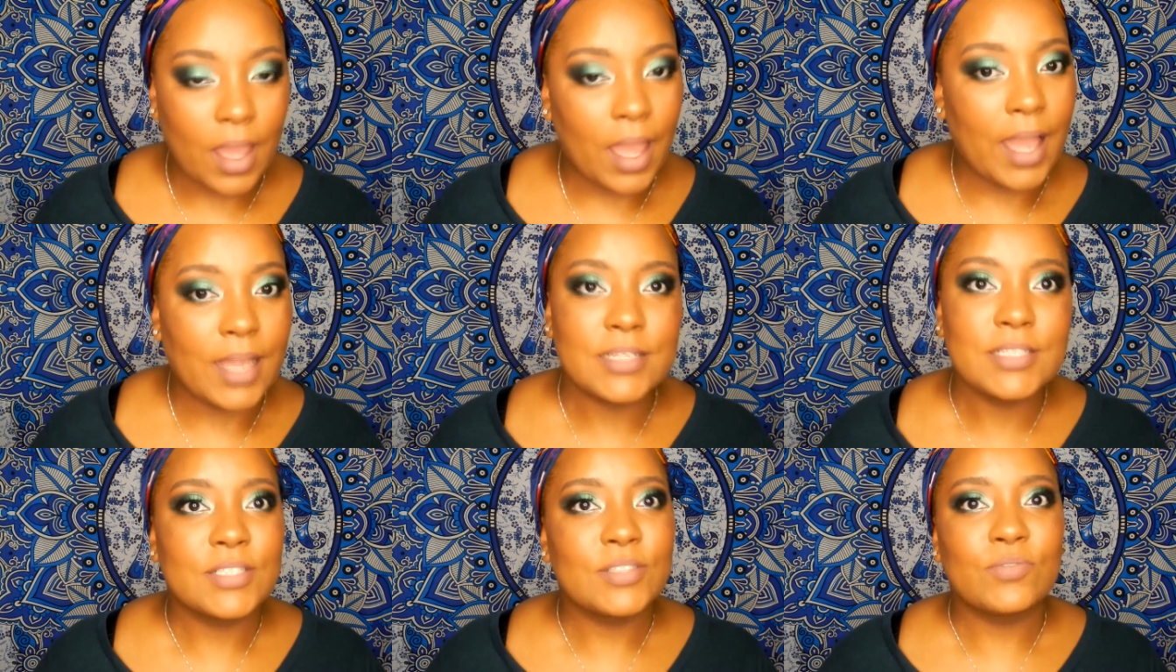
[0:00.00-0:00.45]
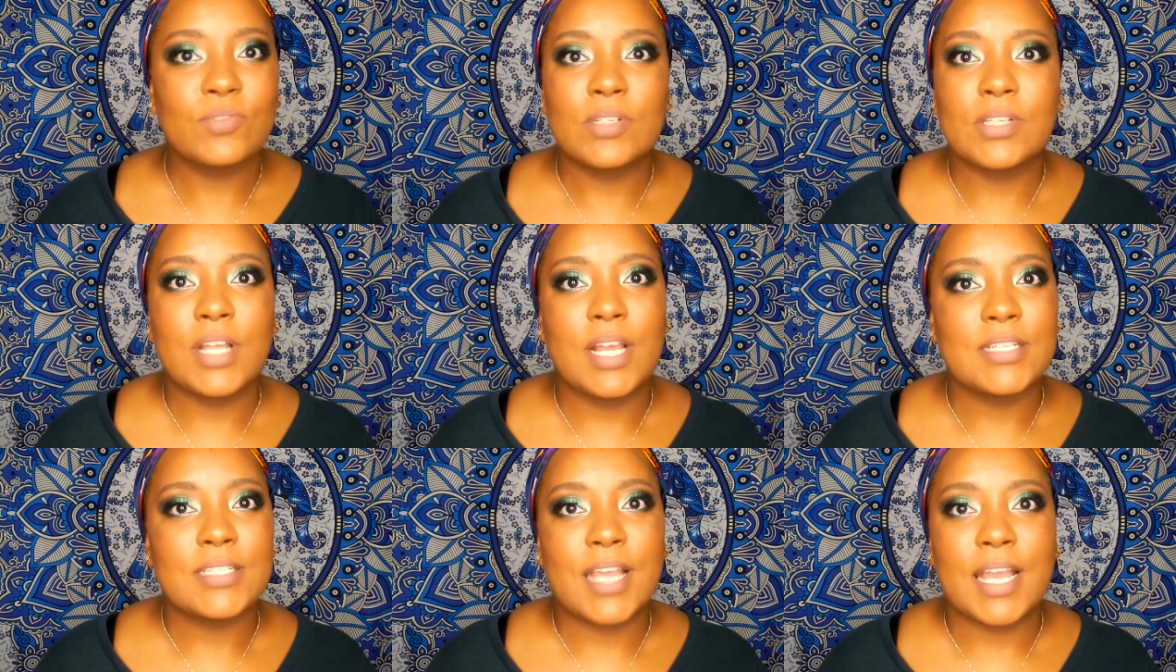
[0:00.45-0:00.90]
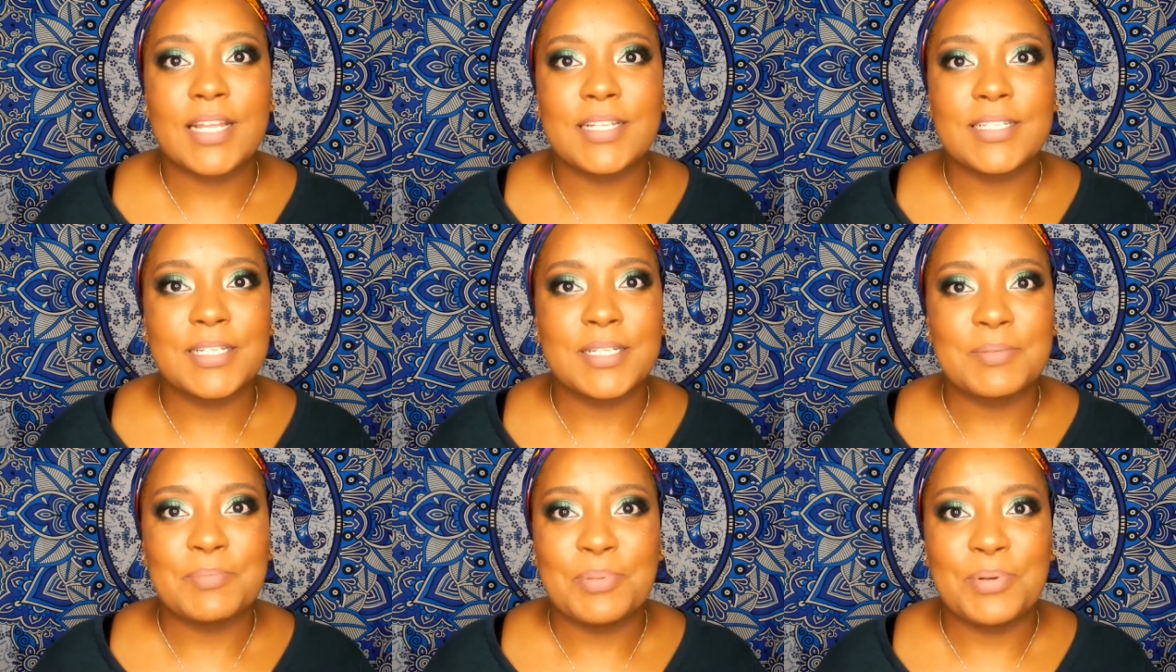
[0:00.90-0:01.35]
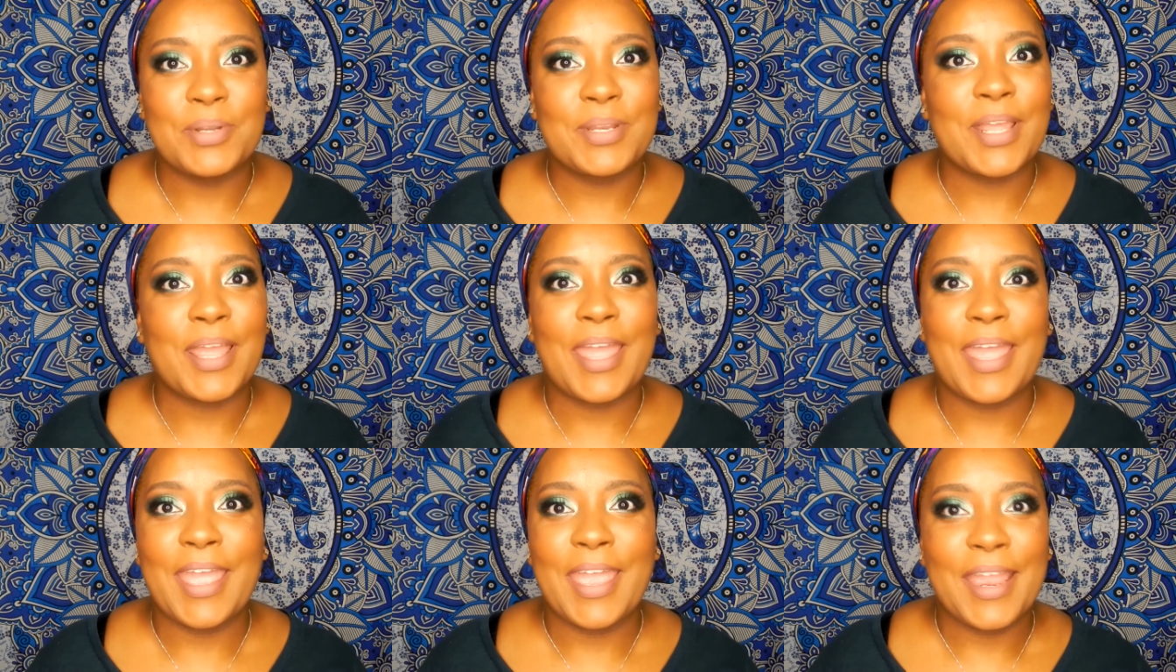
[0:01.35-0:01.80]
I just realized I didn't put
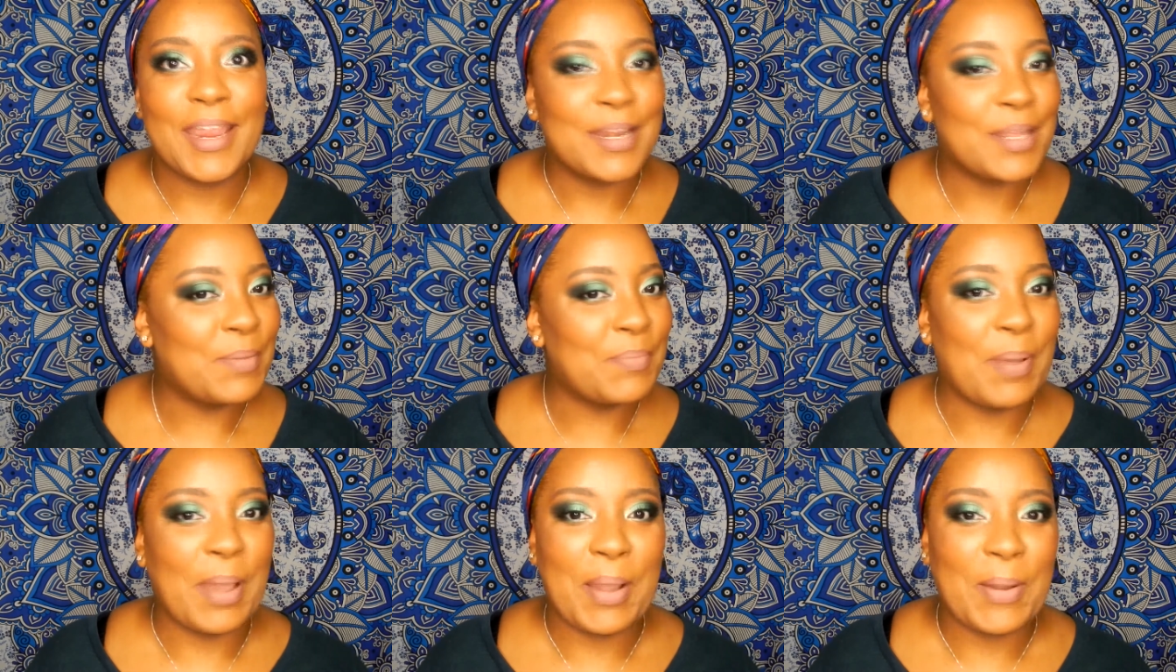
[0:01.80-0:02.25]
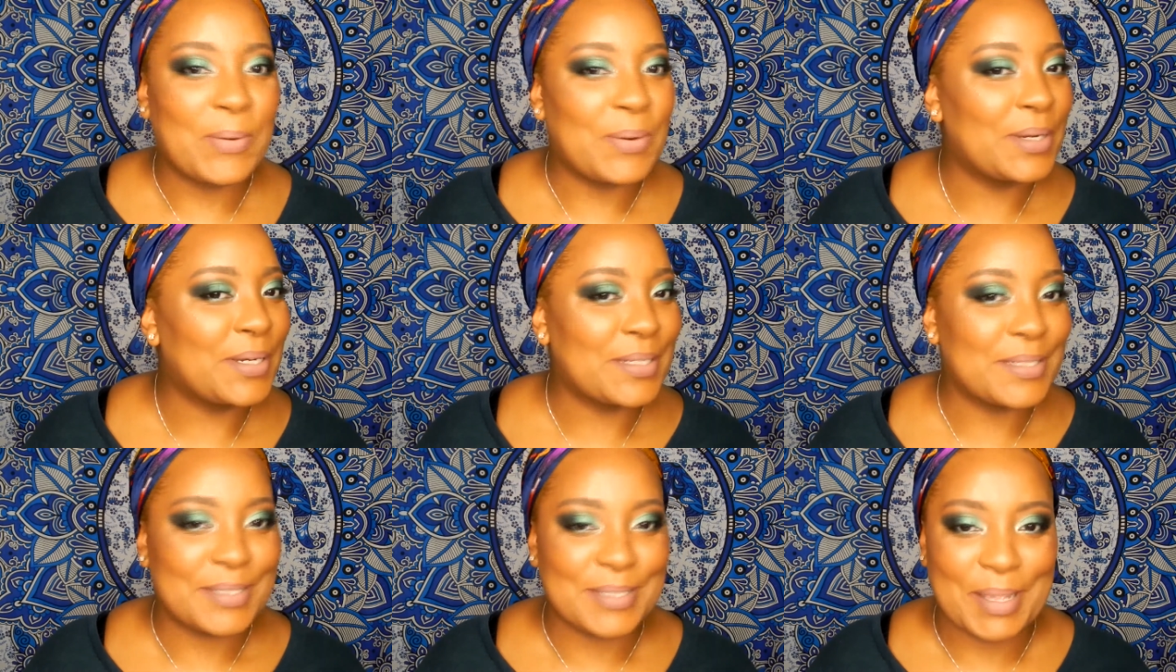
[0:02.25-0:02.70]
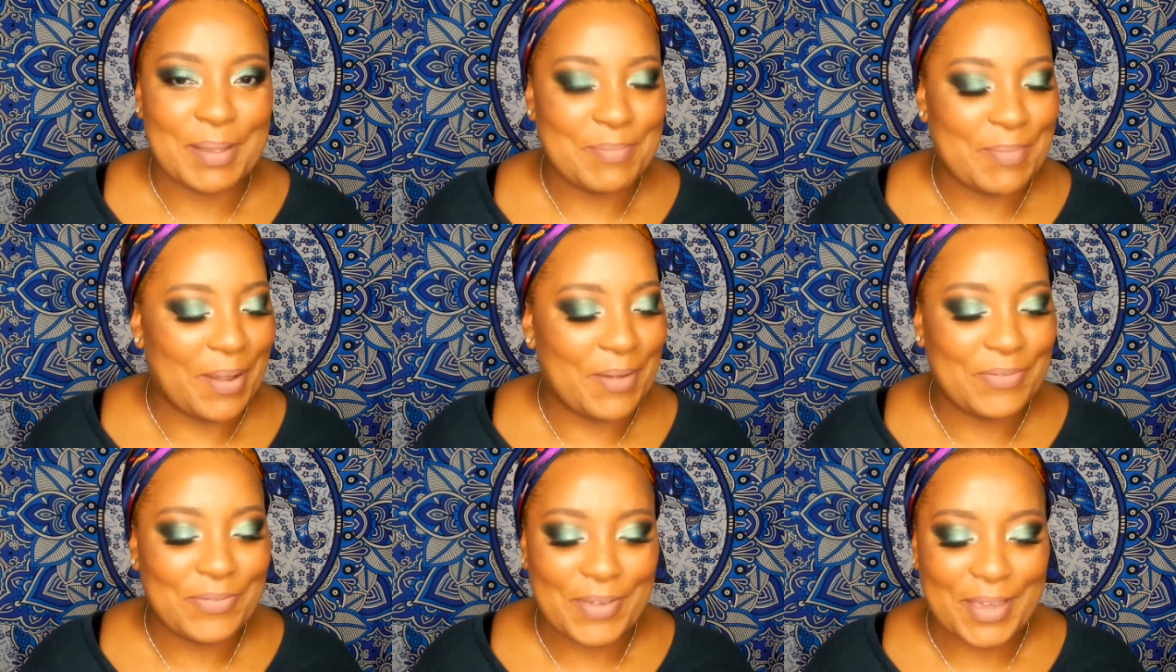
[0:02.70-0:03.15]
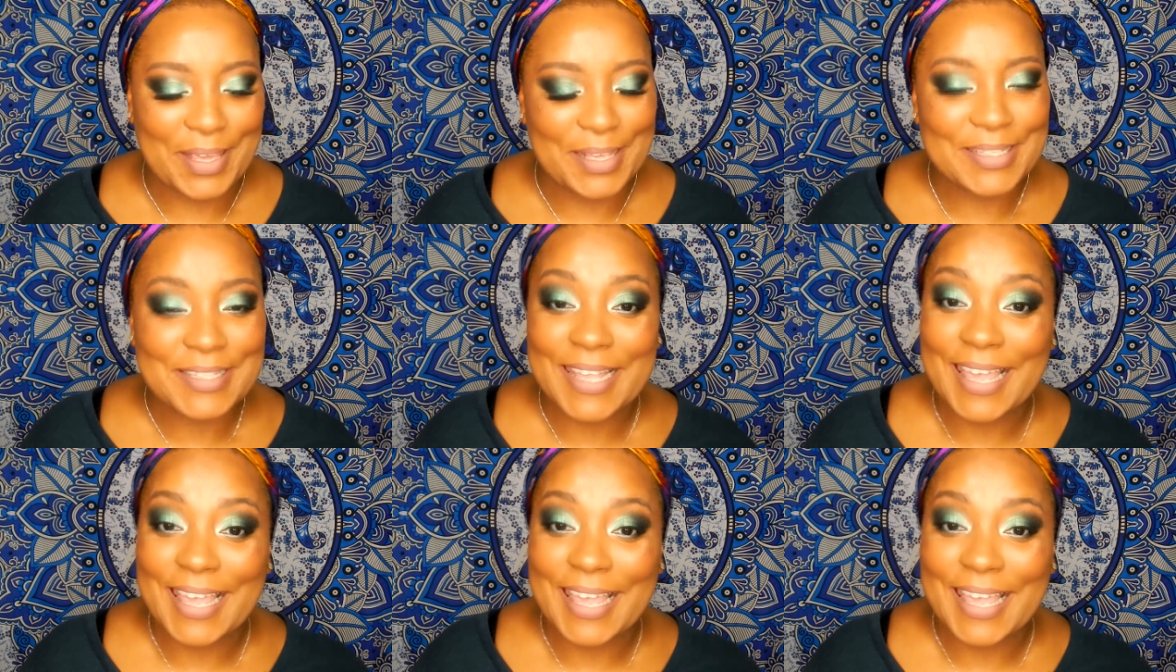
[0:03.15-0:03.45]
any powder to set my face,